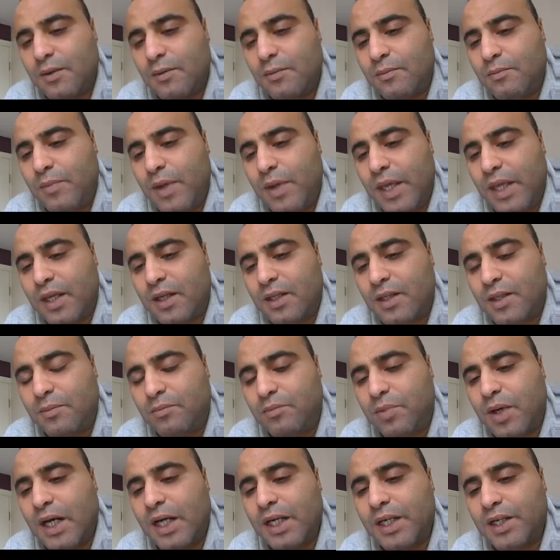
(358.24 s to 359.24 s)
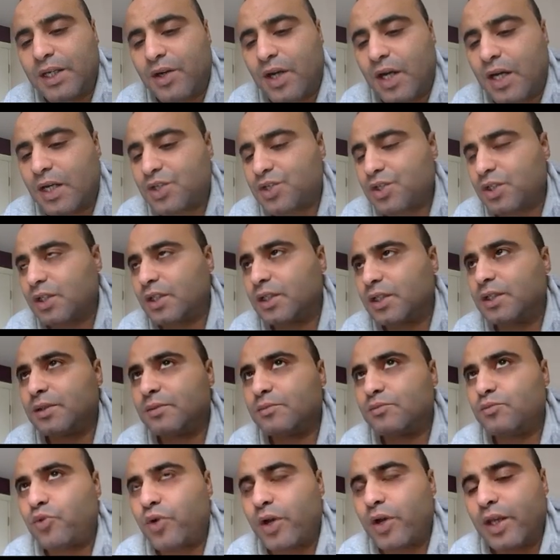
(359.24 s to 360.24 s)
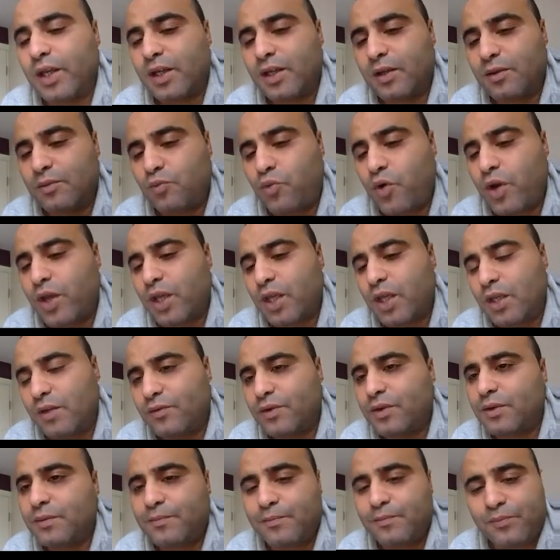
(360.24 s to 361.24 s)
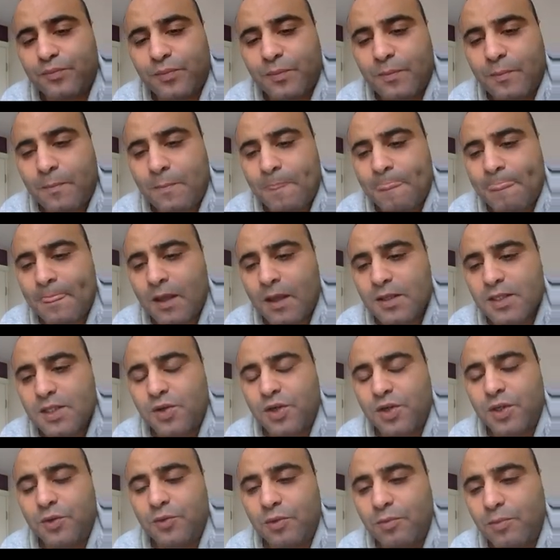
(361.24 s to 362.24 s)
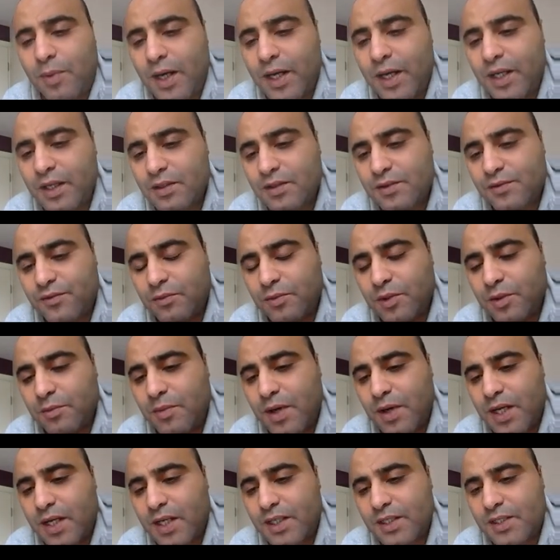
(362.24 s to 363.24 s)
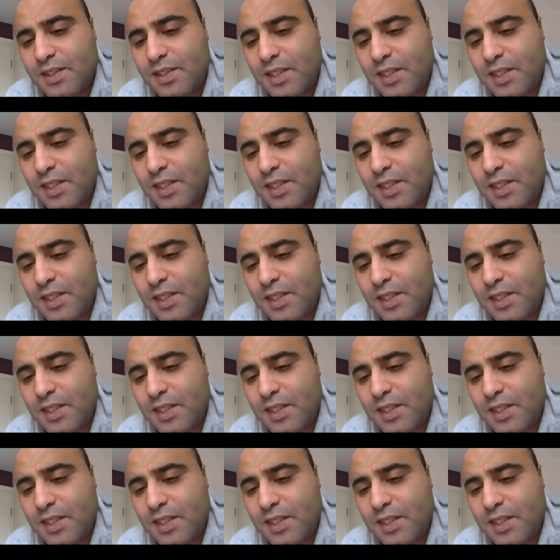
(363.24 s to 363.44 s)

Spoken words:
make the buyer actually break even. So he will buy it from the market